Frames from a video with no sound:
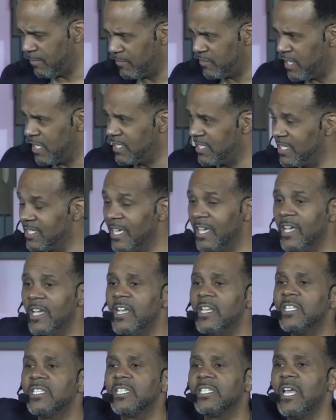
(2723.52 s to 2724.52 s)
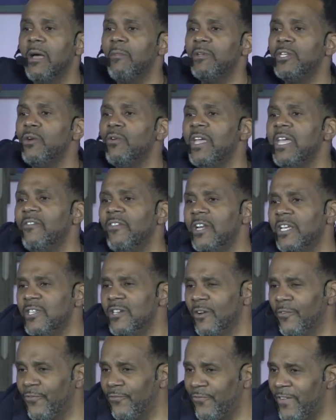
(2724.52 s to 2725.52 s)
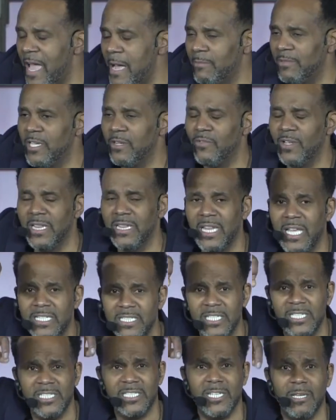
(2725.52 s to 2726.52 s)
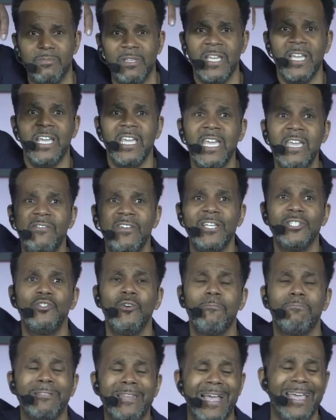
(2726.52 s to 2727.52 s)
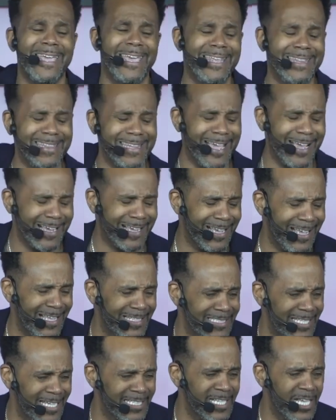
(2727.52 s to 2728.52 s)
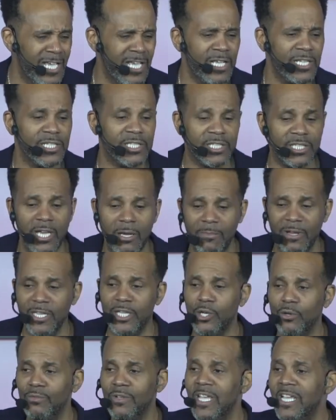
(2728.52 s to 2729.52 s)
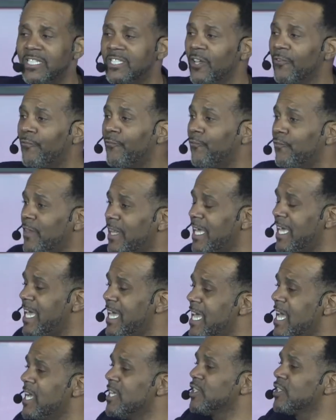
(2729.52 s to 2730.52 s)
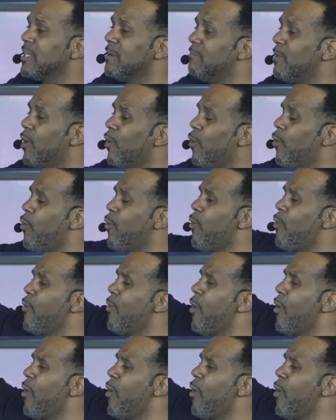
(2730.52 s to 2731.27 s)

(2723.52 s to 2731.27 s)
of Jesus. Some of you, even in your family relationships, even as you apply it in that context, some of you need to flee some old